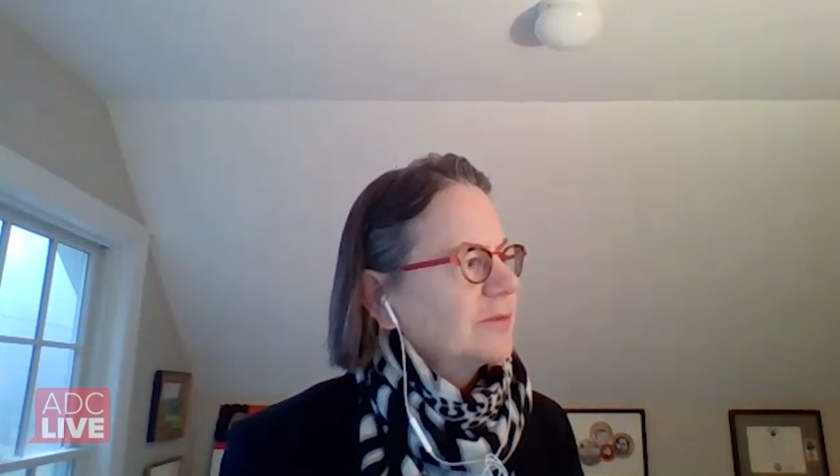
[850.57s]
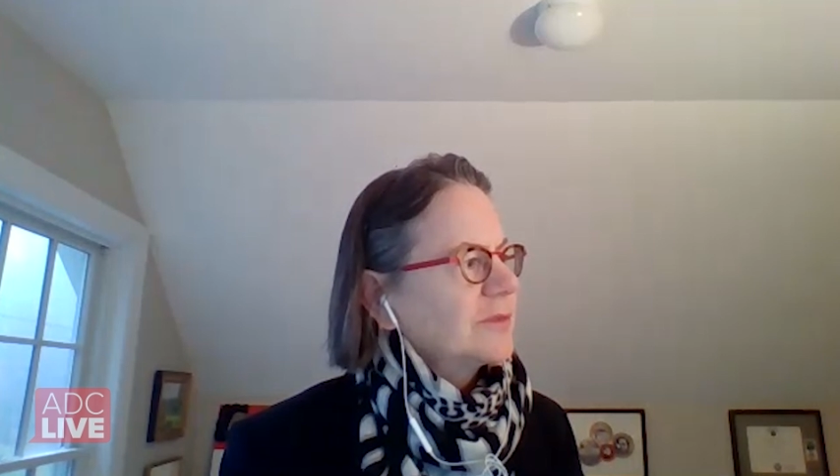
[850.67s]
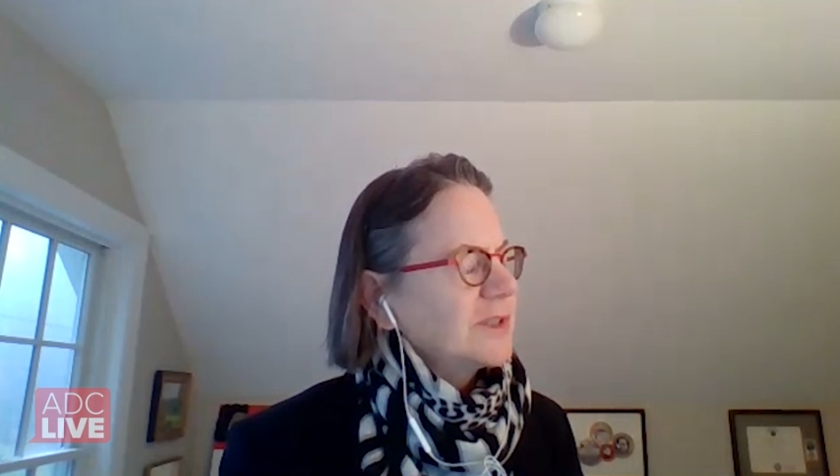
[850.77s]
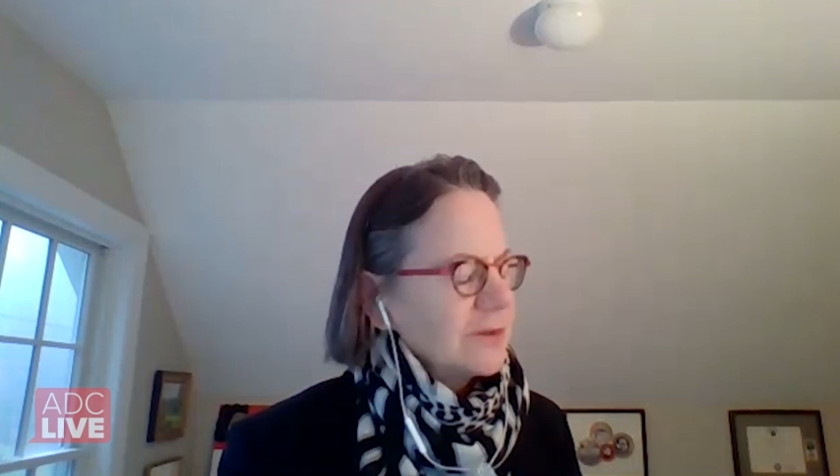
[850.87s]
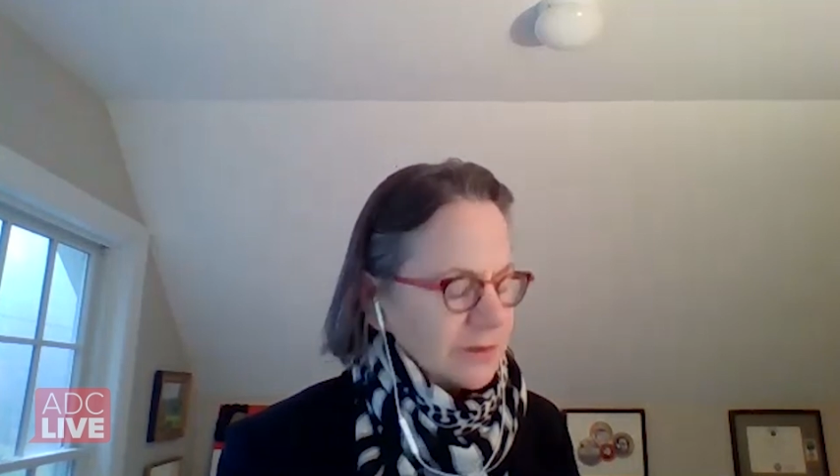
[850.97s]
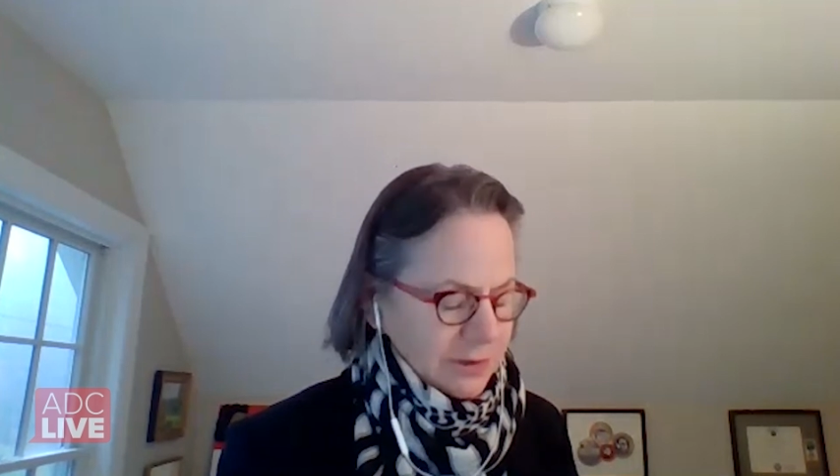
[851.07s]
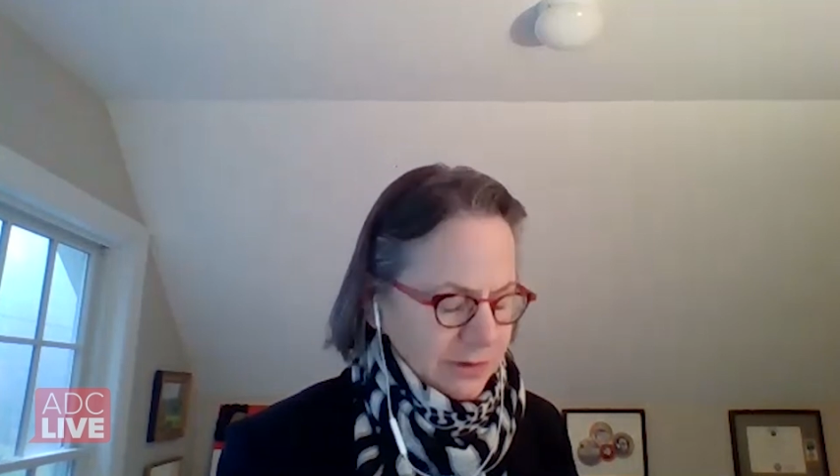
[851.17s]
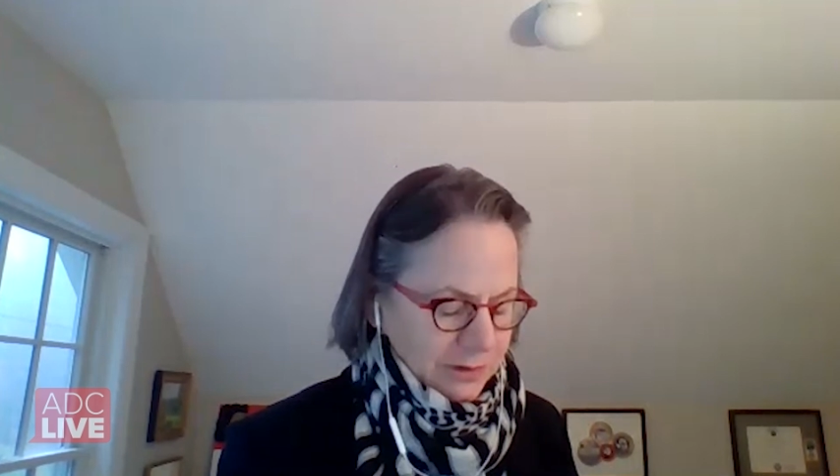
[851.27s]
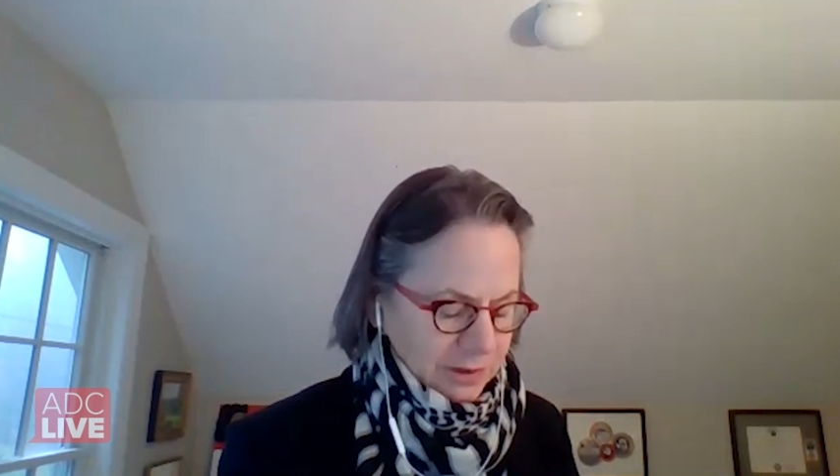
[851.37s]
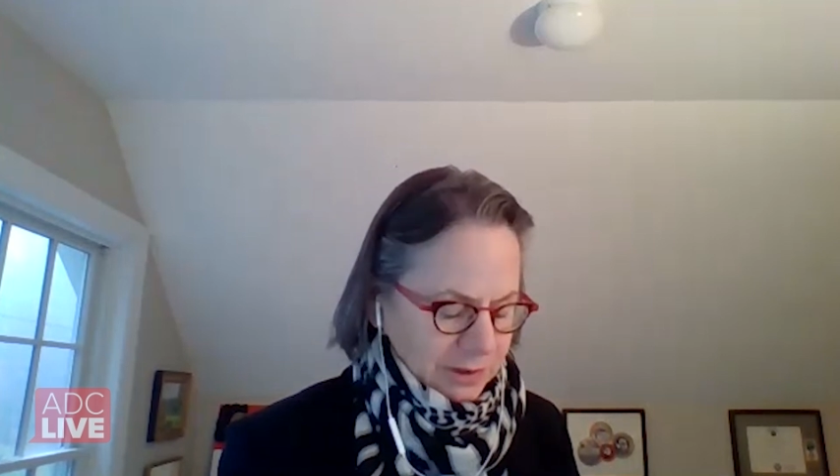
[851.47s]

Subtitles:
deal here.